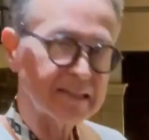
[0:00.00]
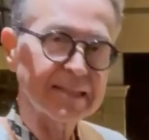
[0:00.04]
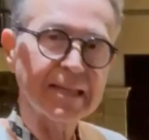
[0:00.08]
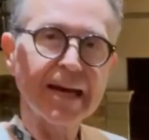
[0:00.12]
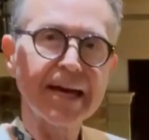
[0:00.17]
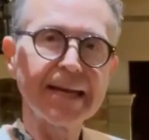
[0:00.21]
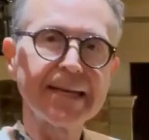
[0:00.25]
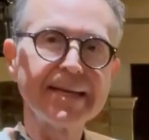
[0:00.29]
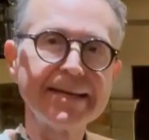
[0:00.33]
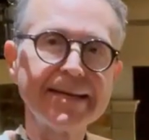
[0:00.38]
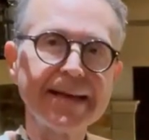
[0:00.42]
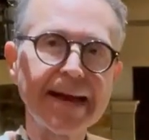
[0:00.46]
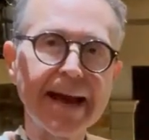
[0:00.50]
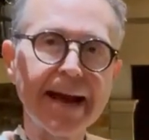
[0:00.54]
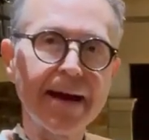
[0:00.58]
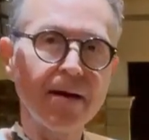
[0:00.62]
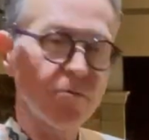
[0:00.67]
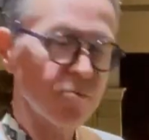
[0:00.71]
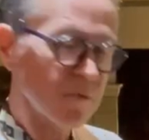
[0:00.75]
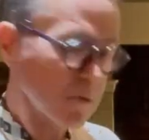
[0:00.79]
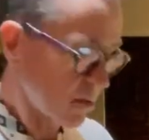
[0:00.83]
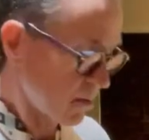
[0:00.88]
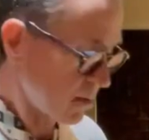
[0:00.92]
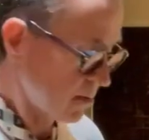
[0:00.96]
side
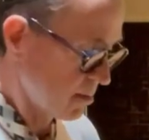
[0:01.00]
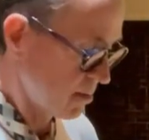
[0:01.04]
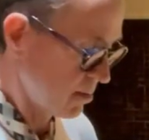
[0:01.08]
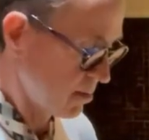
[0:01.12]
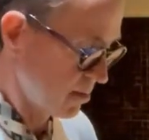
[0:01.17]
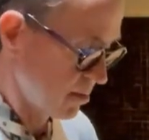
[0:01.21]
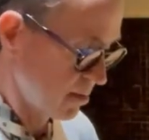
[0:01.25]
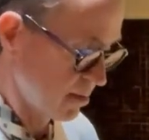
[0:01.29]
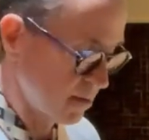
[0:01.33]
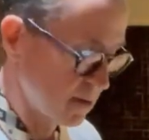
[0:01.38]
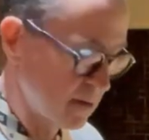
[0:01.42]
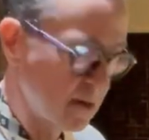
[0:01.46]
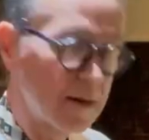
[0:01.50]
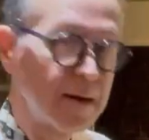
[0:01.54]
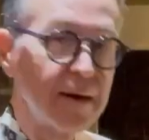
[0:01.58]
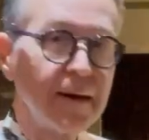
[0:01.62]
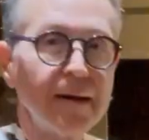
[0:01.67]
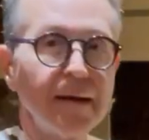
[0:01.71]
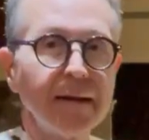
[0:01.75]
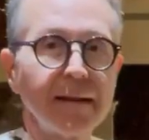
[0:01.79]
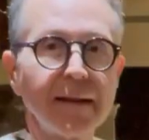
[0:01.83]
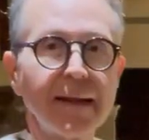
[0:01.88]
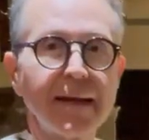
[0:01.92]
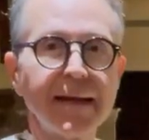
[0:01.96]
down
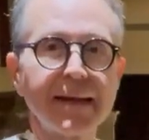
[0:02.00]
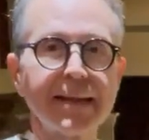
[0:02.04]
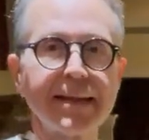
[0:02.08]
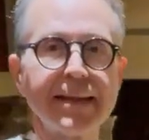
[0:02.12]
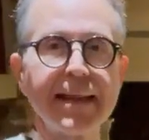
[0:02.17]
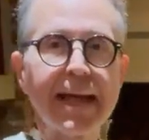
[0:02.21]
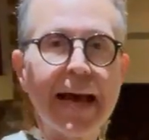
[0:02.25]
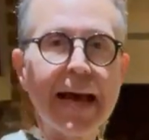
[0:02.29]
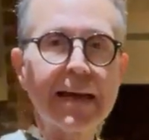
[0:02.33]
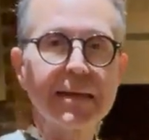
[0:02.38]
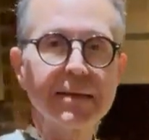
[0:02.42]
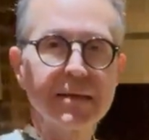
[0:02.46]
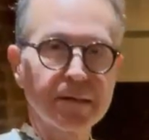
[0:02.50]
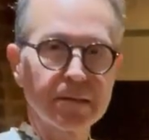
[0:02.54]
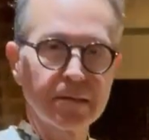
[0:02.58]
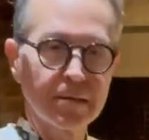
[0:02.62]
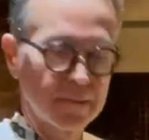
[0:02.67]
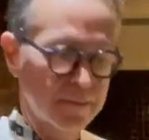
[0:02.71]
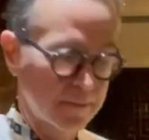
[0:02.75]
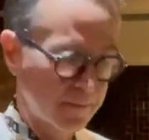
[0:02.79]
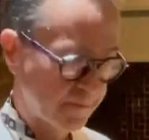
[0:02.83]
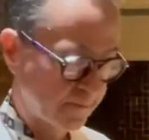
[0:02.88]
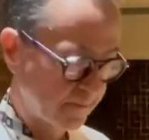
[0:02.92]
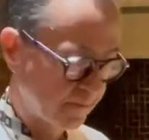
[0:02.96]
like that.
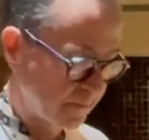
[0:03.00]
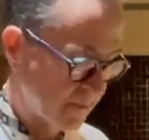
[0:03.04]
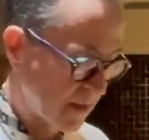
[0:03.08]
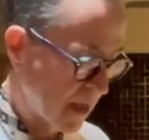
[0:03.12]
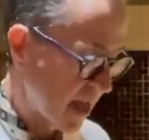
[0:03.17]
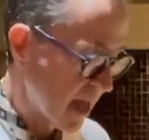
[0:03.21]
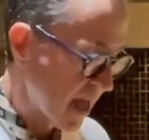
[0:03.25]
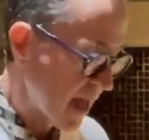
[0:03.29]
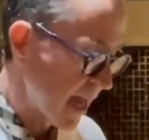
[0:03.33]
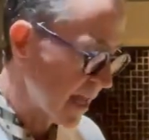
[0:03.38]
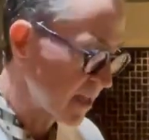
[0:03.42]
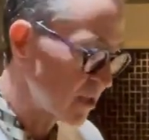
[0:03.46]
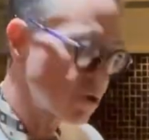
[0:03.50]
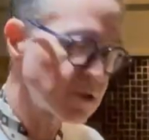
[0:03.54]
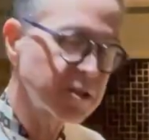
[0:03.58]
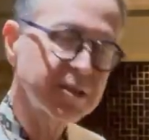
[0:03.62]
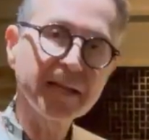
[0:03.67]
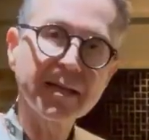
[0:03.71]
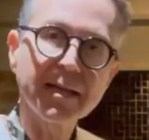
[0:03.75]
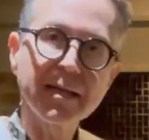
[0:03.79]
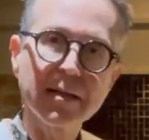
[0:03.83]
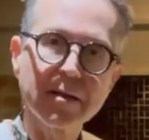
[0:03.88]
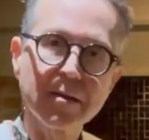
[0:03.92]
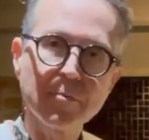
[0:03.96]
And you
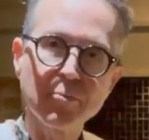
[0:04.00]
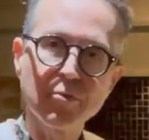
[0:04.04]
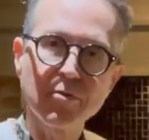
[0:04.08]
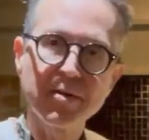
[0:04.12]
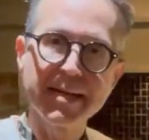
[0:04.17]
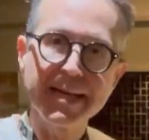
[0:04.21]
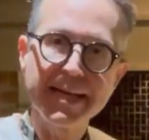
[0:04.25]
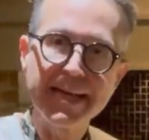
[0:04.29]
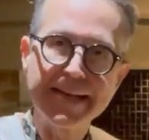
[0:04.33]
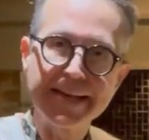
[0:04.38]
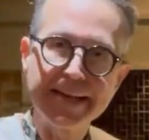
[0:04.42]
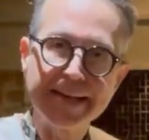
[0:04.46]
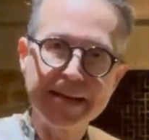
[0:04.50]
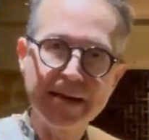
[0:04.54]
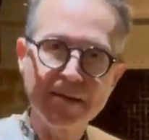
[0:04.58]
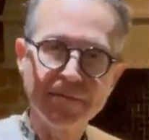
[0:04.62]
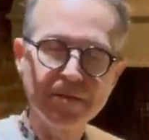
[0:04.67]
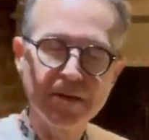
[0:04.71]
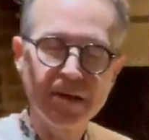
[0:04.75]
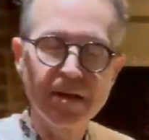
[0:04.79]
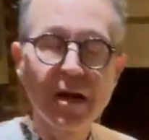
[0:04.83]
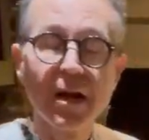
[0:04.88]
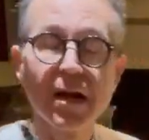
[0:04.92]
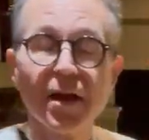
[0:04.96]
stick it in a preheated
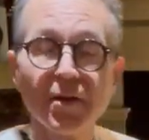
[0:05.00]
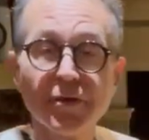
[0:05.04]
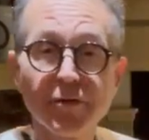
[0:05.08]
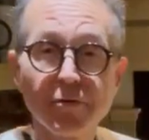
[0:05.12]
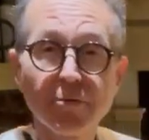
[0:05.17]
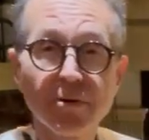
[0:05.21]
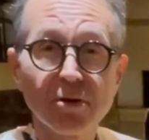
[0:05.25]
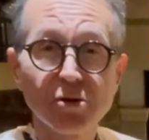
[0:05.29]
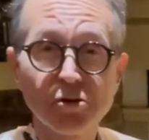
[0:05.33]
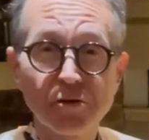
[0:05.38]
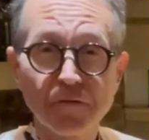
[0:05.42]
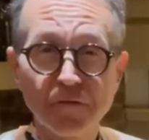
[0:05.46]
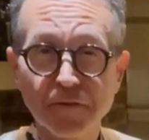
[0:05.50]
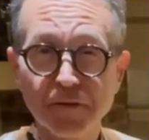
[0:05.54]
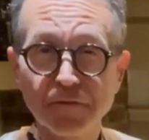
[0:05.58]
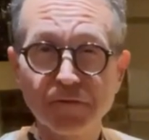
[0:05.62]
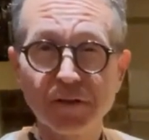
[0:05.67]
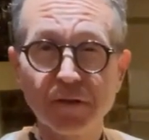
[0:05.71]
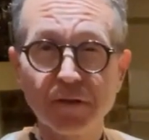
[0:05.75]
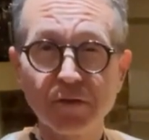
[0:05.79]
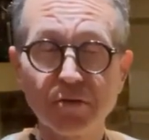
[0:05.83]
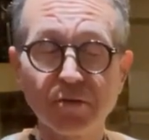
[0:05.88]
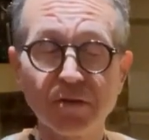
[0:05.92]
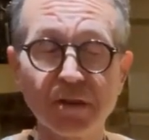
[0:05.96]
oven,
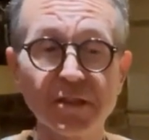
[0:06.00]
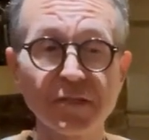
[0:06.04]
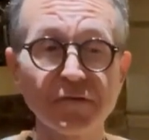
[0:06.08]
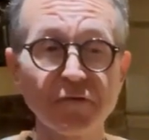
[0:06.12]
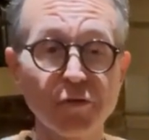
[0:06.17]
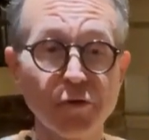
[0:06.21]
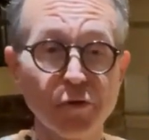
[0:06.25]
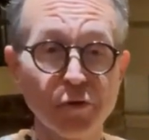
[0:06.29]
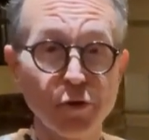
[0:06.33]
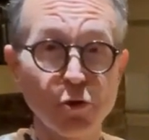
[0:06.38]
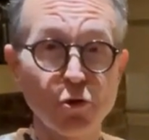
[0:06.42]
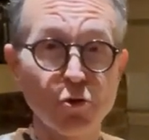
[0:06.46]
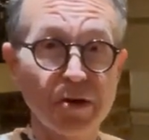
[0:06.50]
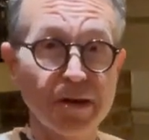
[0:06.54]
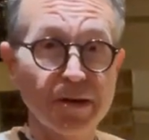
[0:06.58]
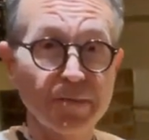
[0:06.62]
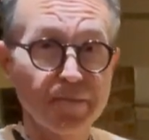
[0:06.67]
350 degrees for 30